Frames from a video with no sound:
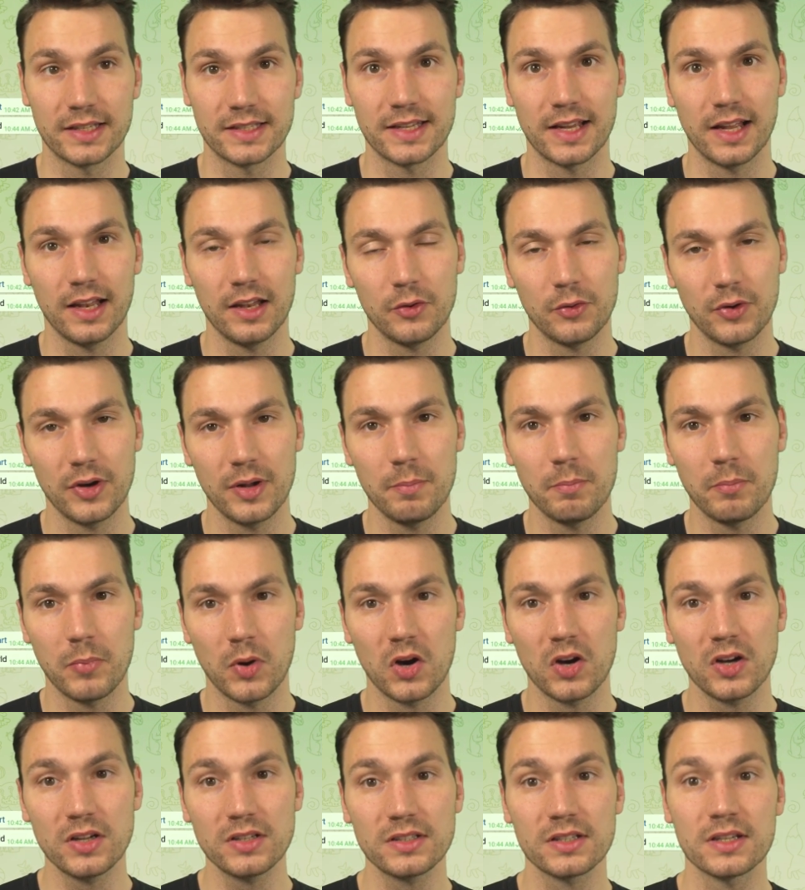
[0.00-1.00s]
a Telegram
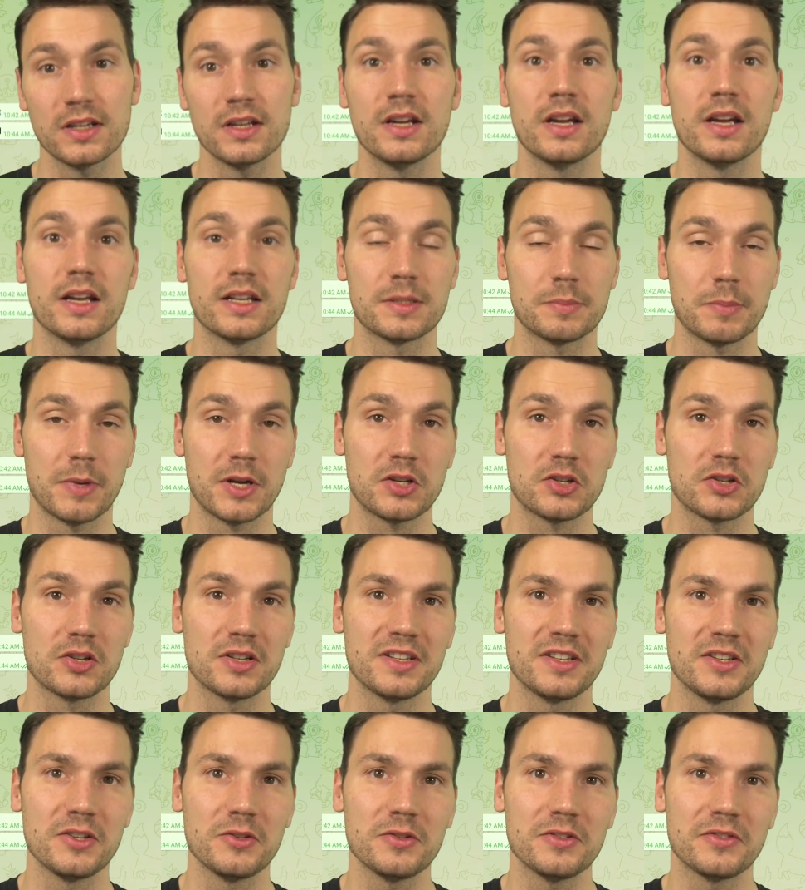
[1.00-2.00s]
bot,
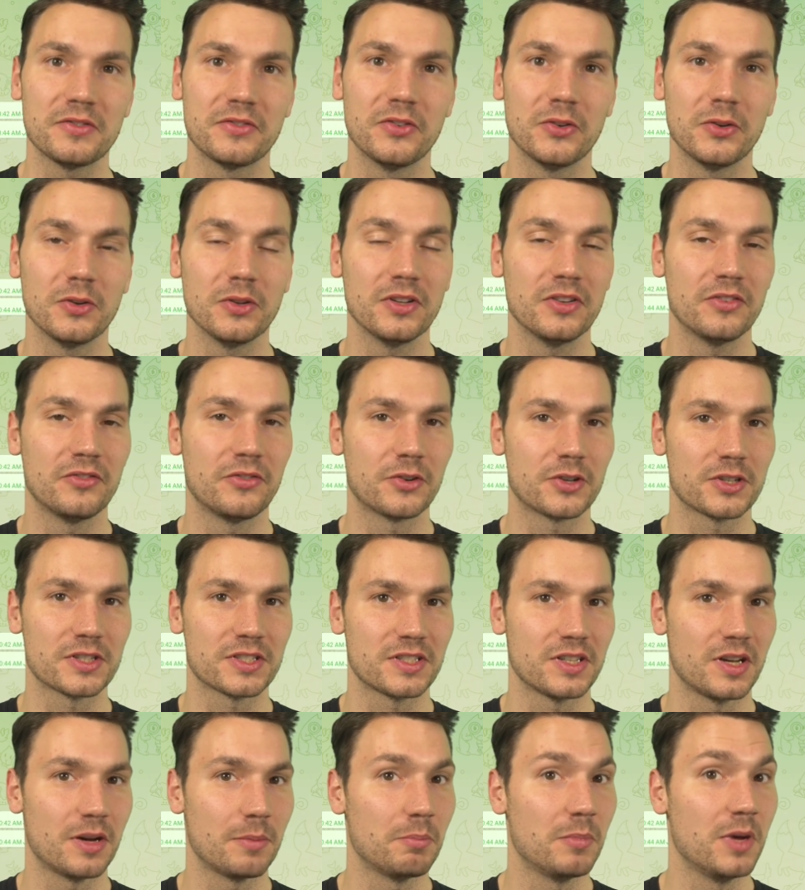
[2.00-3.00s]
especially useful for
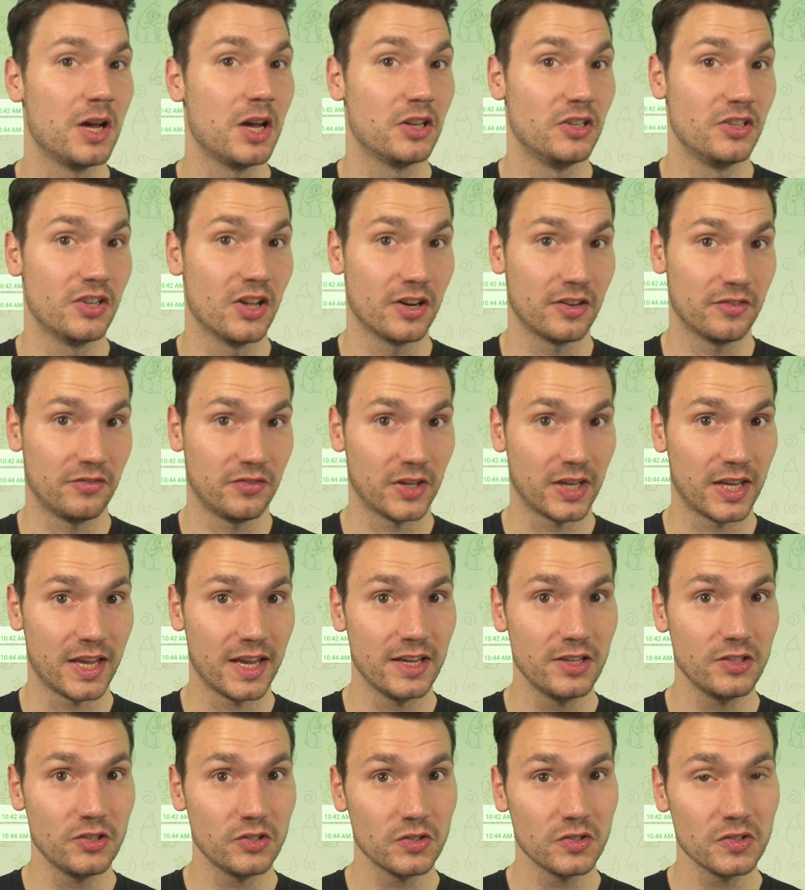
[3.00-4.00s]
some
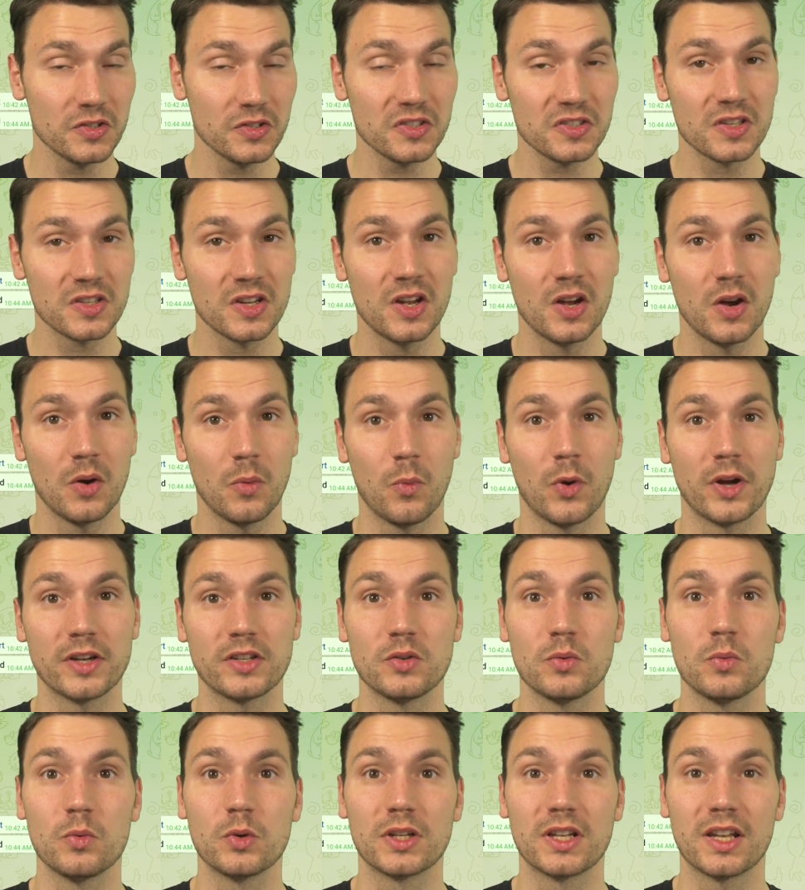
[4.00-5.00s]
notifications where
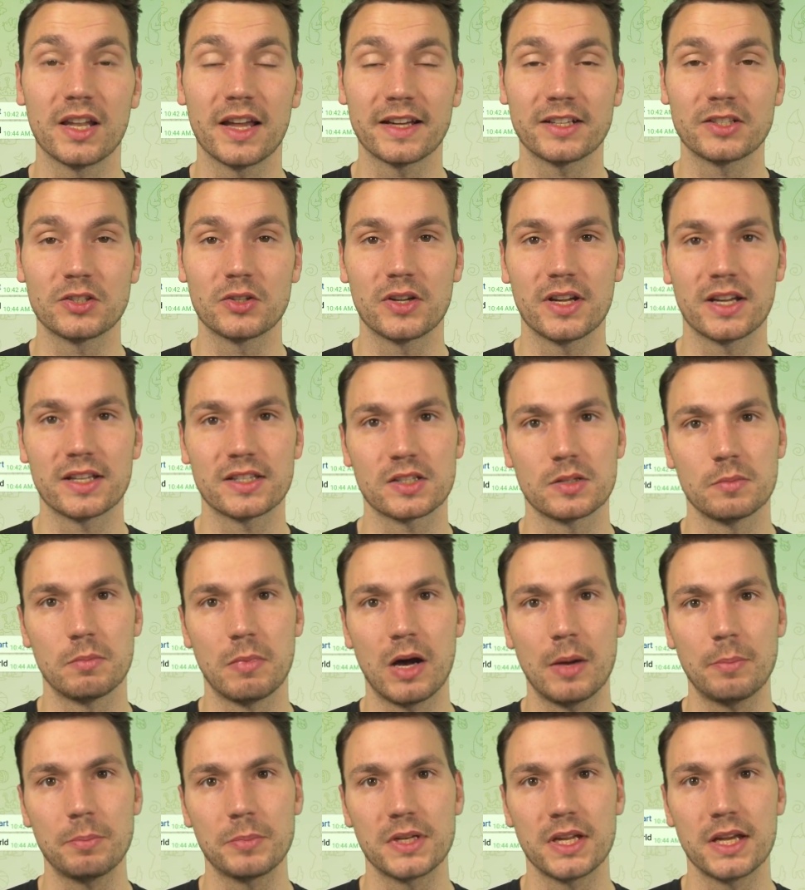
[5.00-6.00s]
you would like to get some
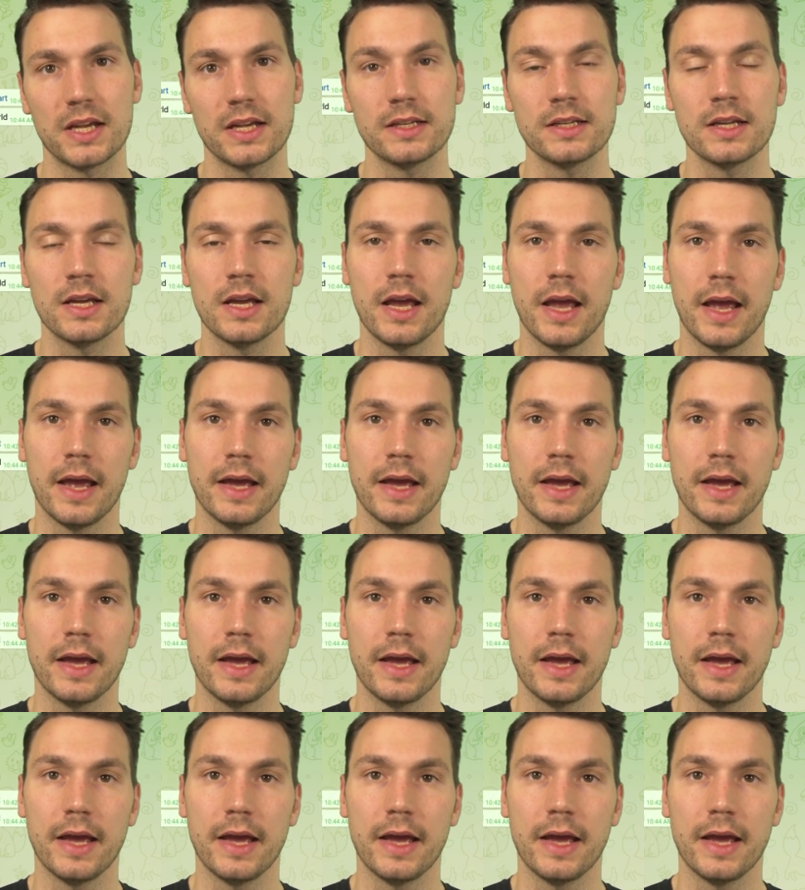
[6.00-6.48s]
update,